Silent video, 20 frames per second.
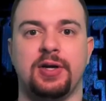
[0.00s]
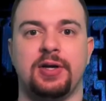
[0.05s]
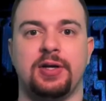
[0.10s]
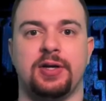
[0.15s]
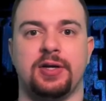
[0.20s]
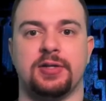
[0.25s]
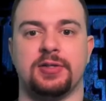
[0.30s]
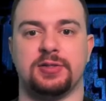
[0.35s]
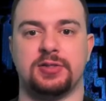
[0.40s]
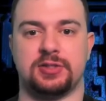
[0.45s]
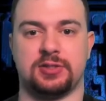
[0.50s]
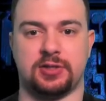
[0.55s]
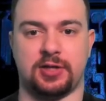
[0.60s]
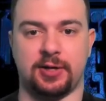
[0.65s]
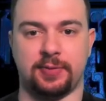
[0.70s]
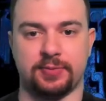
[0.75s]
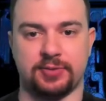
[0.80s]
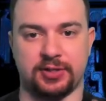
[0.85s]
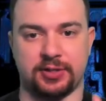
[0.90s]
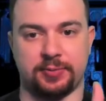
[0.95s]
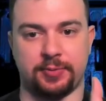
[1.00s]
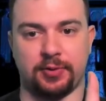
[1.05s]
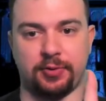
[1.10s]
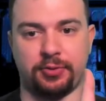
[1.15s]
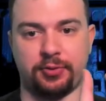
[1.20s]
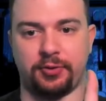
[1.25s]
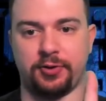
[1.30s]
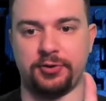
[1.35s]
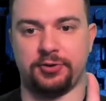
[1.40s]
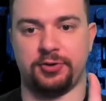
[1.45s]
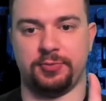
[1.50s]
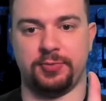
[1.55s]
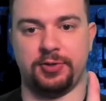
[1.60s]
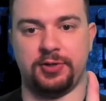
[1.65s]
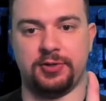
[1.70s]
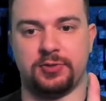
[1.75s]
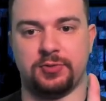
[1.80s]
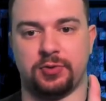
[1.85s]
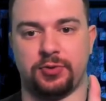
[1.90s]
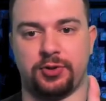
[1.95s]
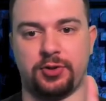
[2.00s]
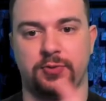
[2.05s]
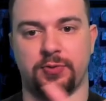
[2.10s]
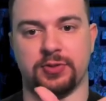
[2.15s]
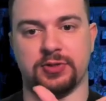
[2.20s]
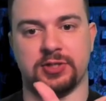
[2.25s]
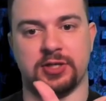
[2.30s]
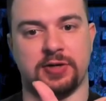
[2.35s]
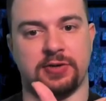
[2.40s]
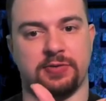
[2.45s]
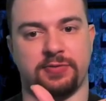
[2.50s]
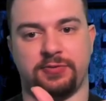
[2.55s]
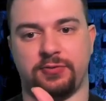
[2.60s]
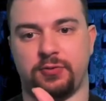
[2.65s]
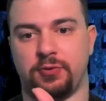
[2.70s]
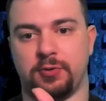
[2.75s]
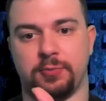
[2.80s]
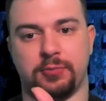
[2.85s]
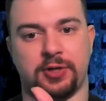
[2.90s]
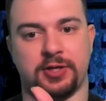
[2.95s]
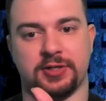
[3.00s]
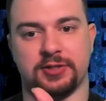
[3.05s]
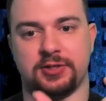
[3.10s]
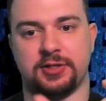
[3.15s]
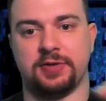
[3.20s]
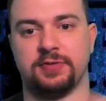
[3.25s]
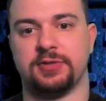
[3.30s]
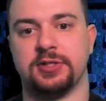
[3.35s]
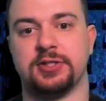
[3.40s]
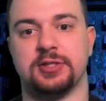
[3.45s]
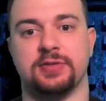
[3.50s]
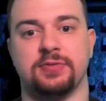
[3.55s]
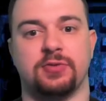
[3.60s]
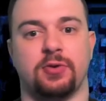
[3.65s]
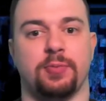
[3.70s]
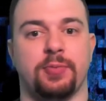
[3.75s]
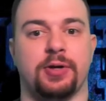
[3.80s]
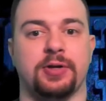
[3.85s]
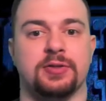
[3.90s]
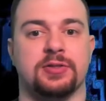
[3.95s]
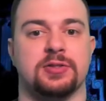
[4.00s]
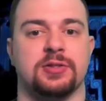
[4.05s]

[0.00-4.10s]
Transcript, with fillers: It stopped at about 32 bits, where the other ones have full complexity of 64 bits.